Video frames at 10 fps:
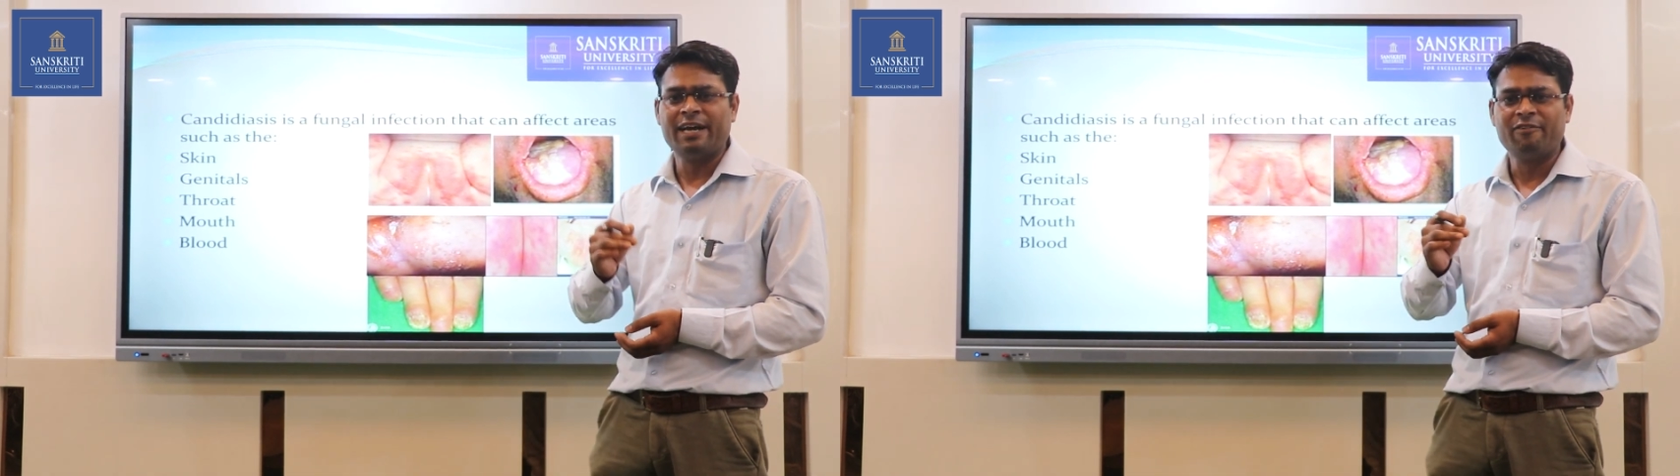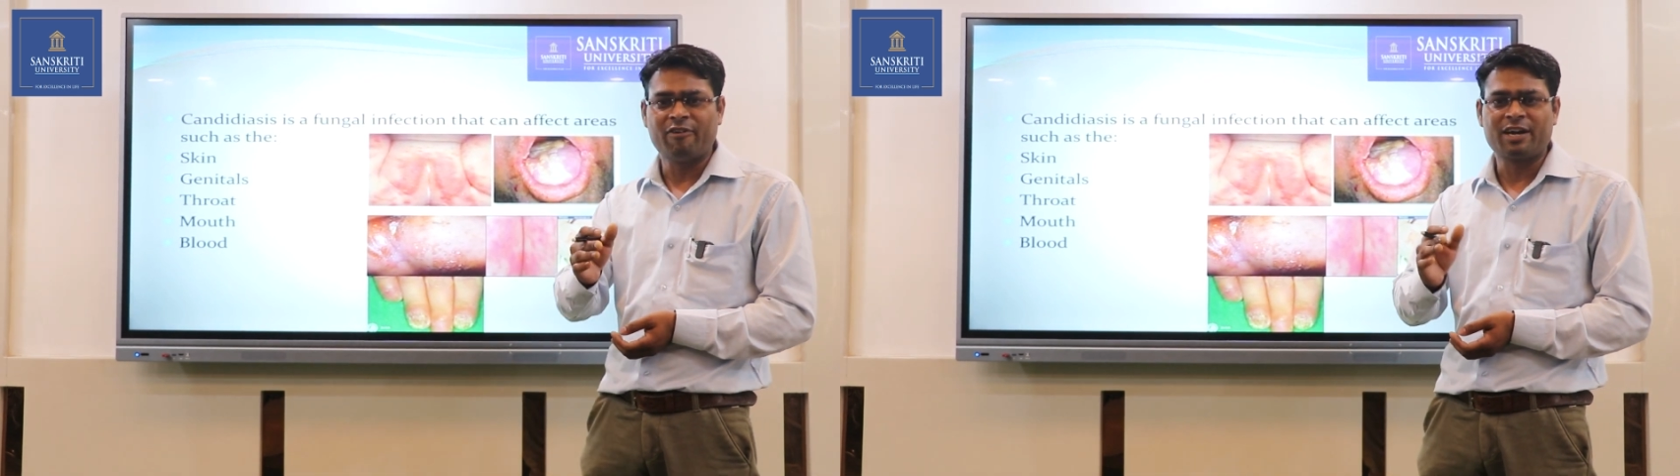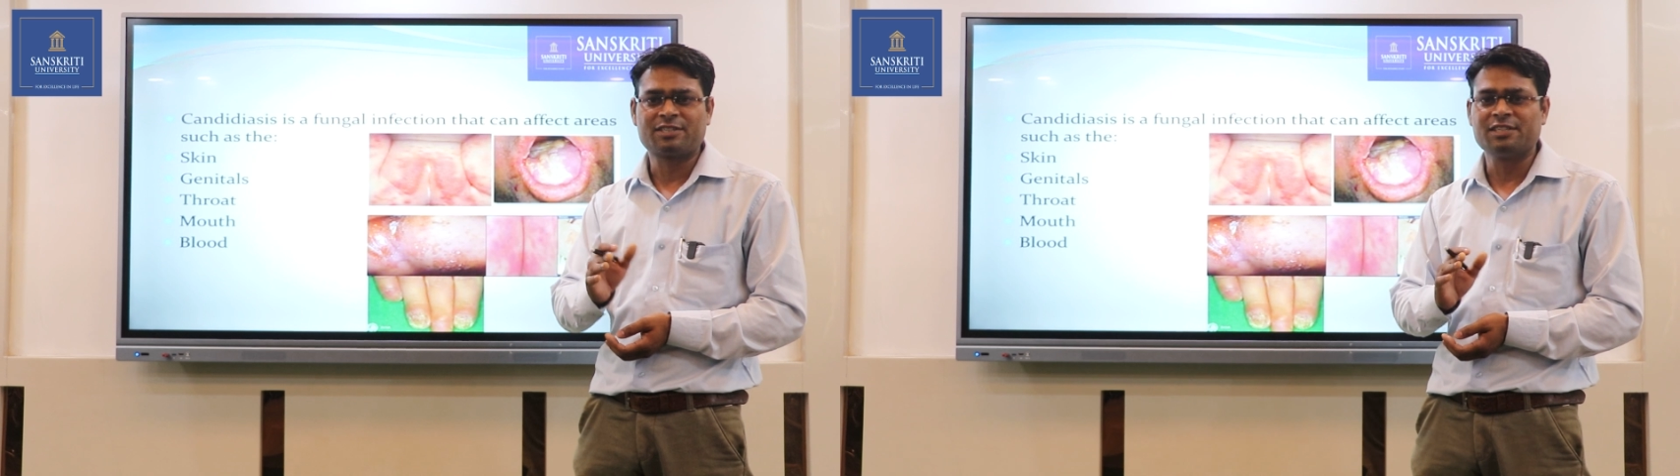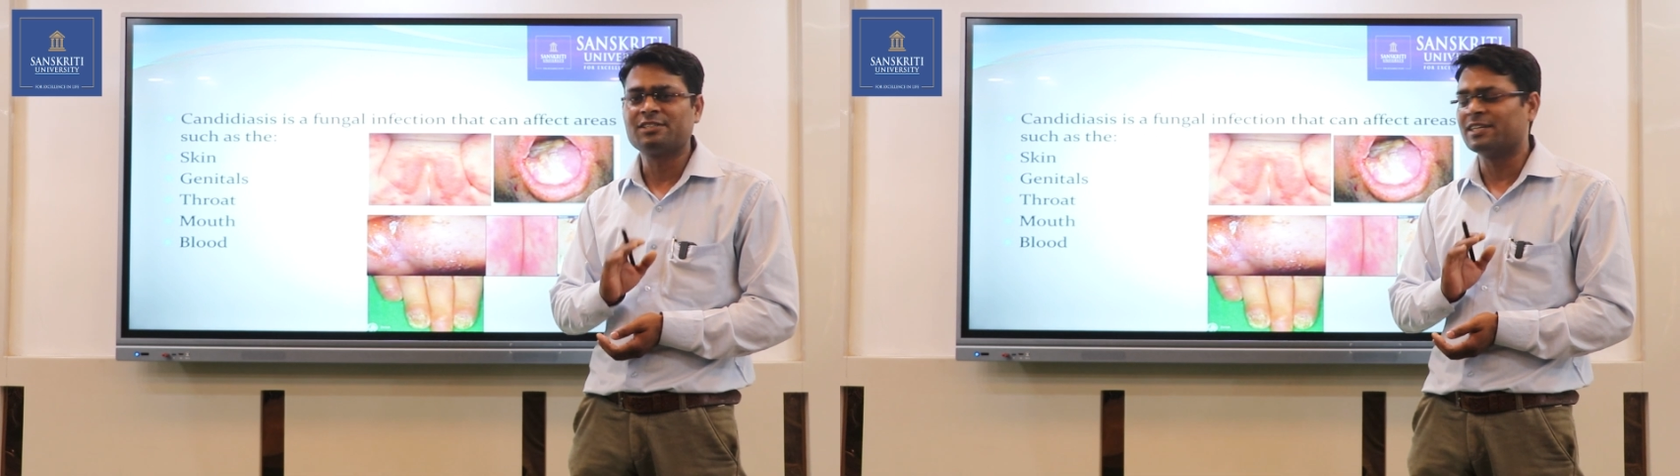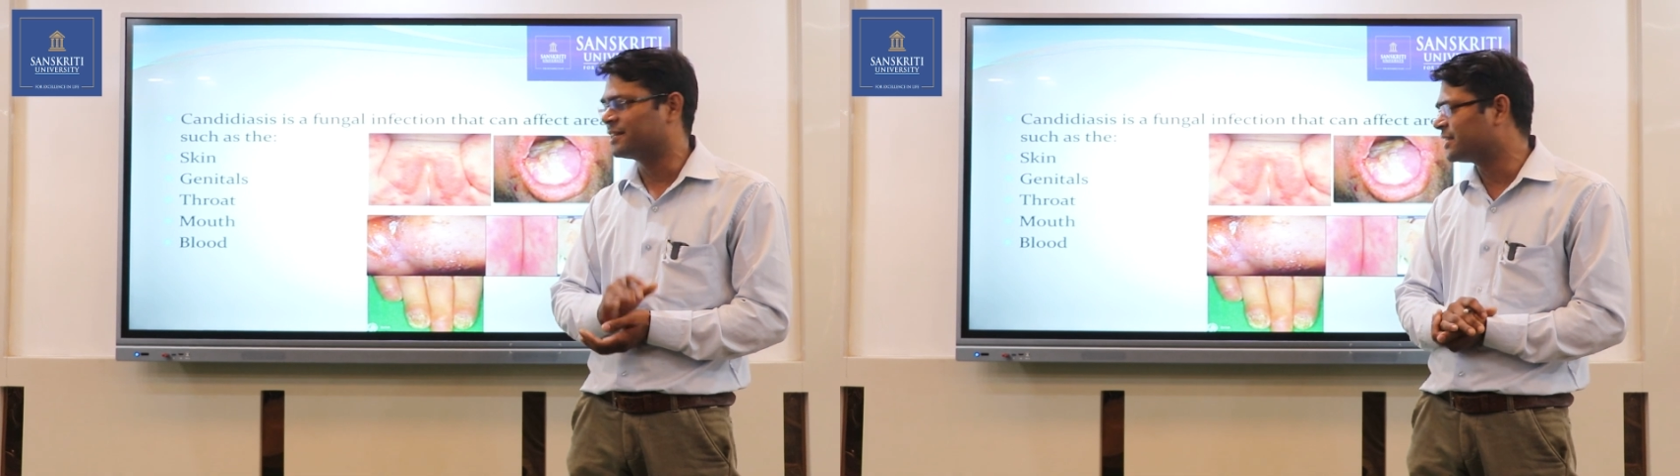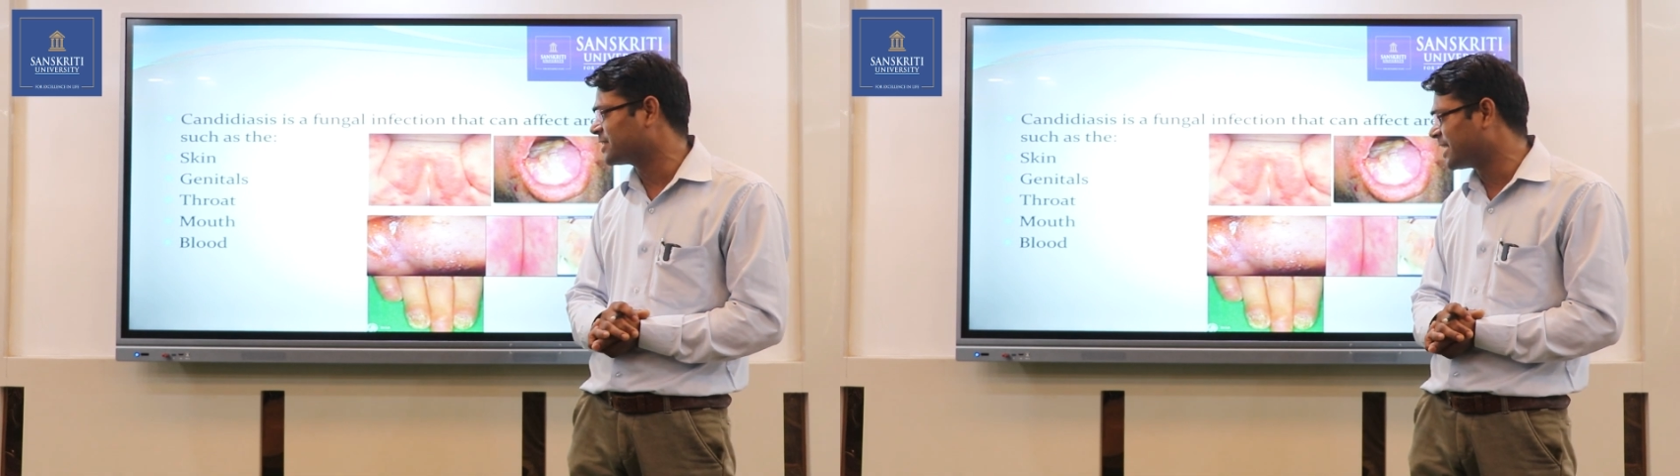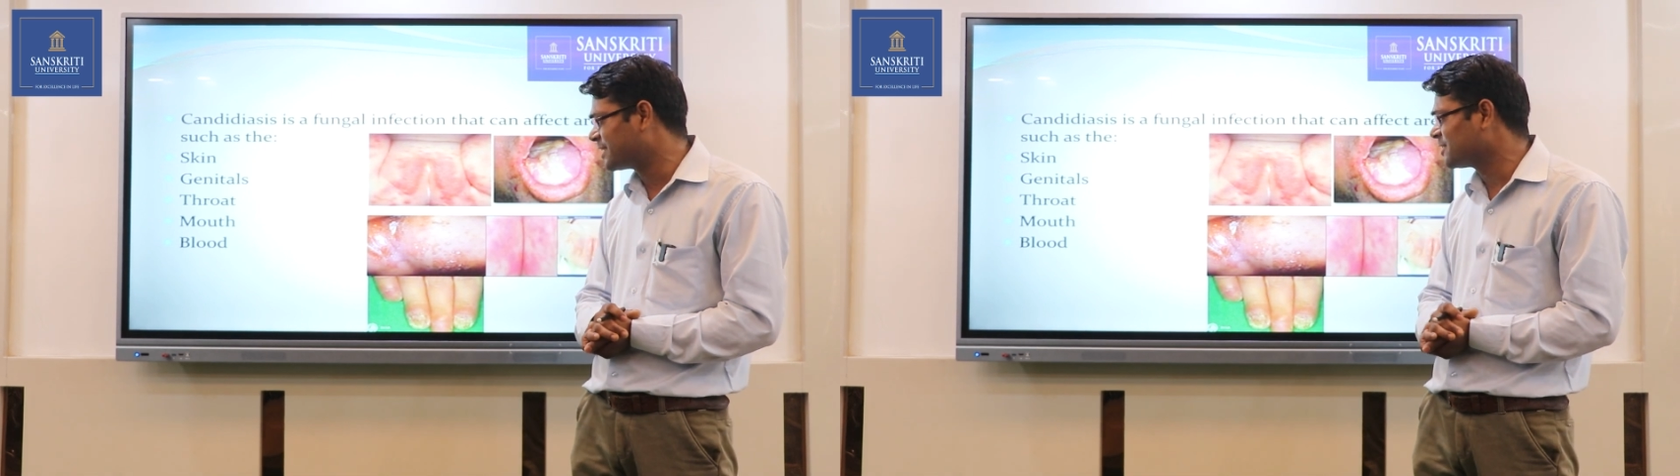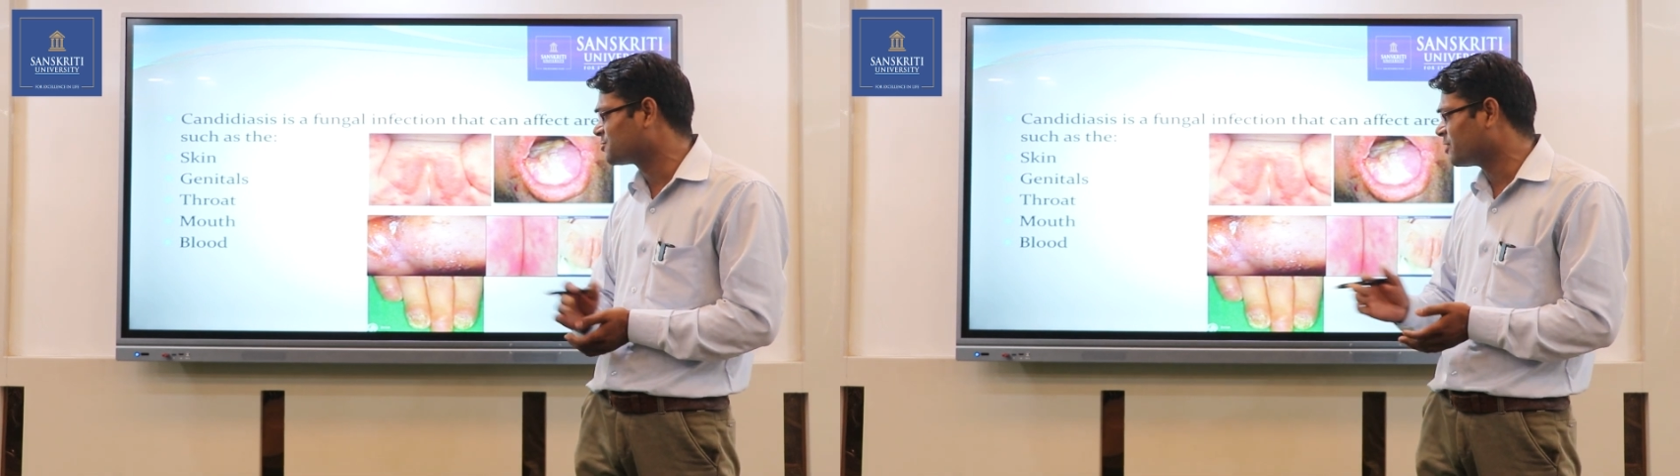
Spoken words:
infections in the genitals